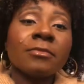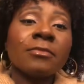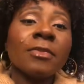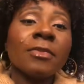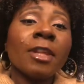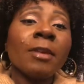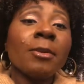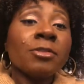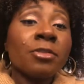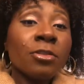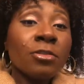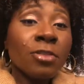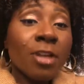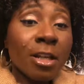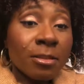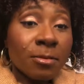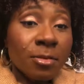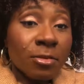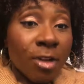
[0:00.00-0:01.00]
Make sure you guys
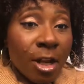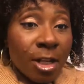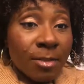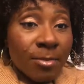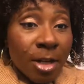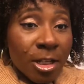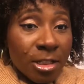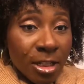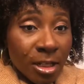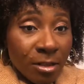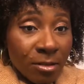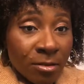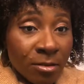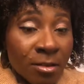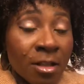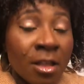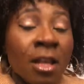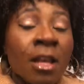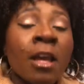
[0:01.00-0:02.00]
subscribe to my channel.
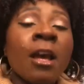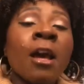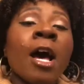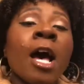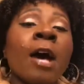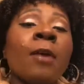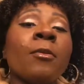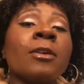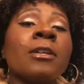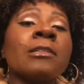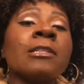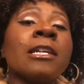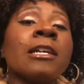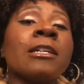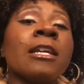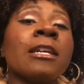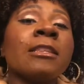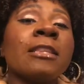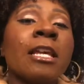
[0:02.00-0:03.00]
I want to say
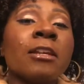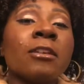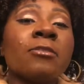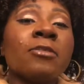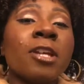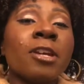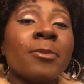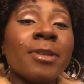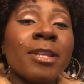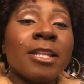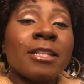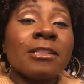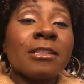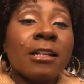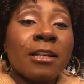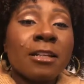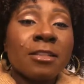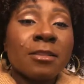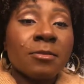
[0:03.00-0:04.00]
again, thank you to everyone that
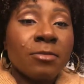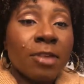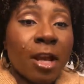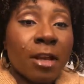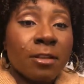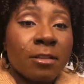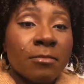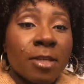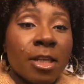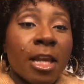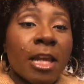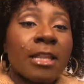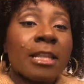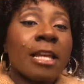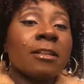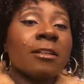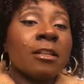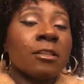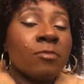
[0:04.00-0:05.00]
does subscribe to me and that
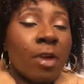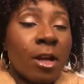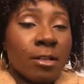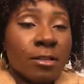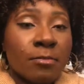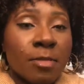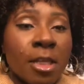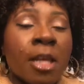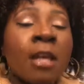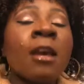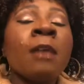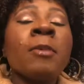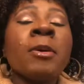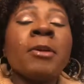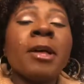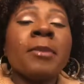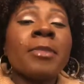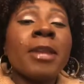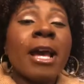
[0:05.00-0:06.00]
does watch me. People have
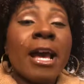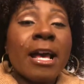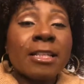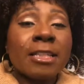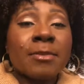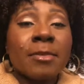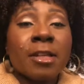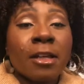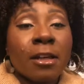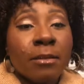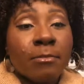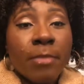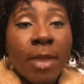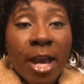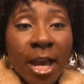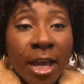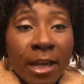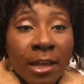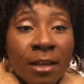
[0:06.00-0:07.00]
been asking me to come
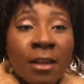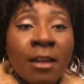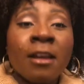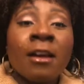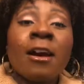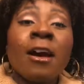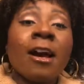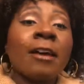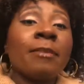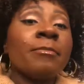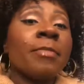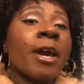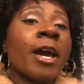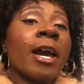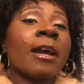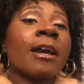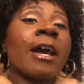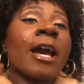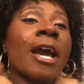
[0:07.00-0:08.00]
back. I'm back.
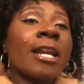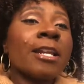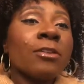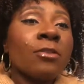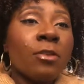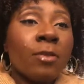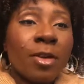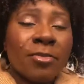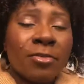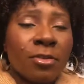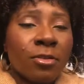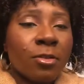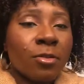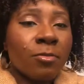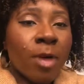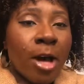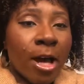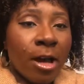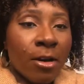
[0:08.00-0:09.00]
I had to go away for a little
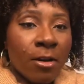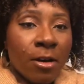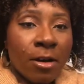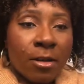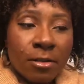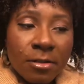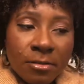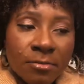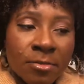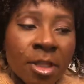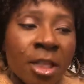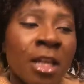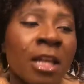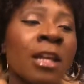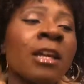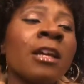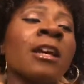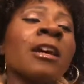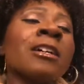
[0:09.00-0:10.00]
while
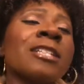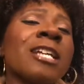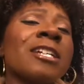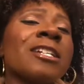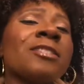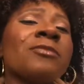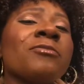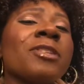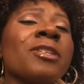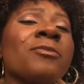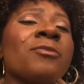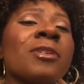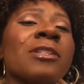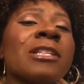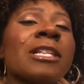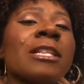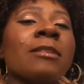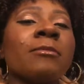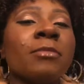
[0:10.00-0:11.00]
because I just really wasn't in
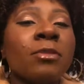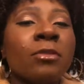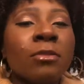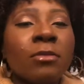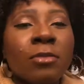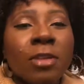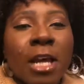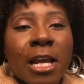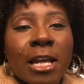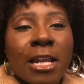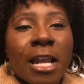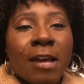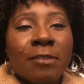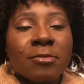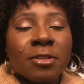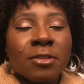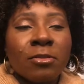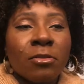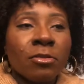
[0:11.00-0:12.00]
the mood and I was
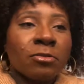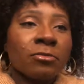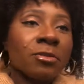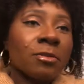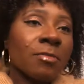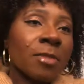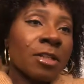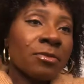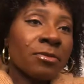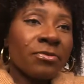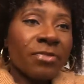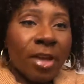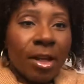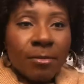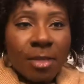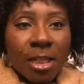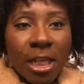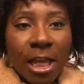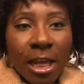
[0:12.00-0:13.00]
going through some things with
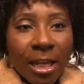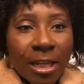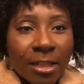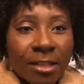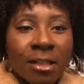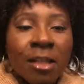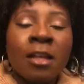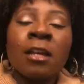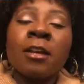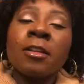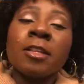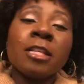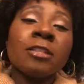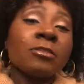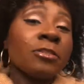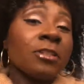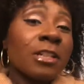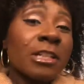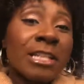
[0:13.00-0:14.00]
family and things are
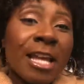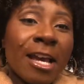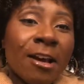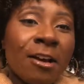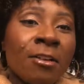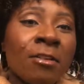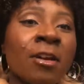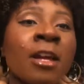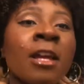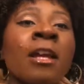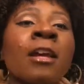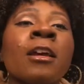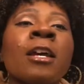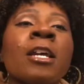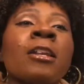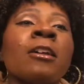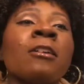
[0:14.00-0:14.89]
good now. My